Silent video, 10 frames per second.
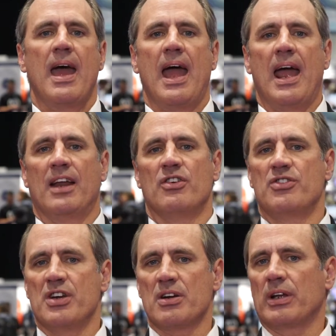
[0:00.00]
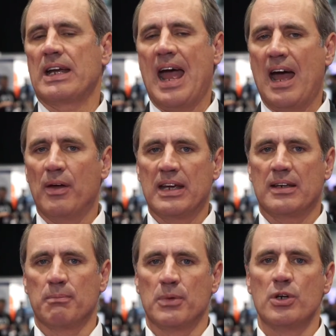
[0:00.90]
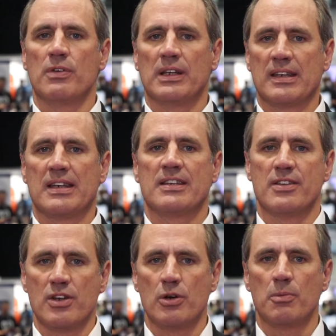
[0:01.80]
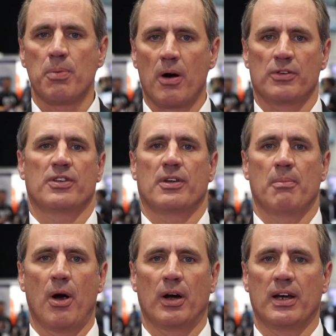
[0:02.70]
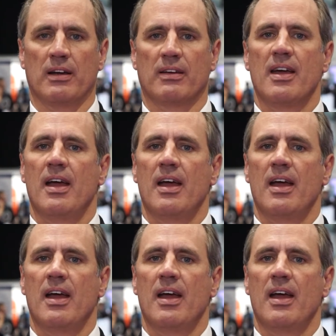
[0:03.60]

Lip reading: and generally how they can move into these new parts of the market.